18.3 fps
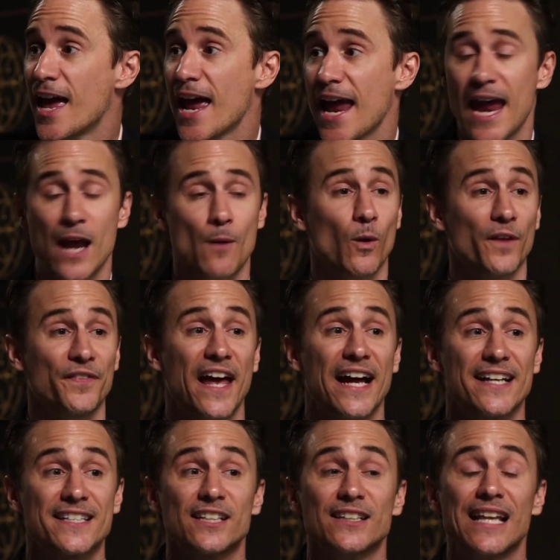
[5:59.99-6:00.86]
And what
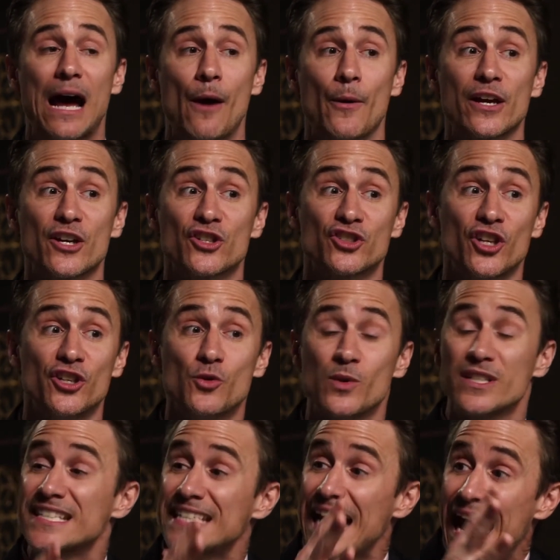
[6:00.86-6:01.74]
that's allowing us to do
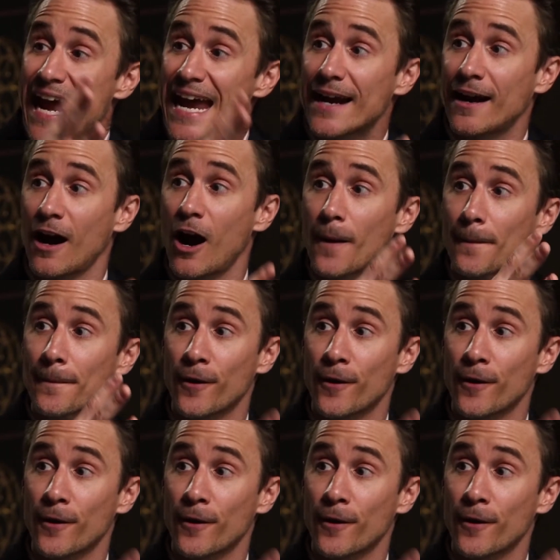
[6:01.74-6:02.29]
is take our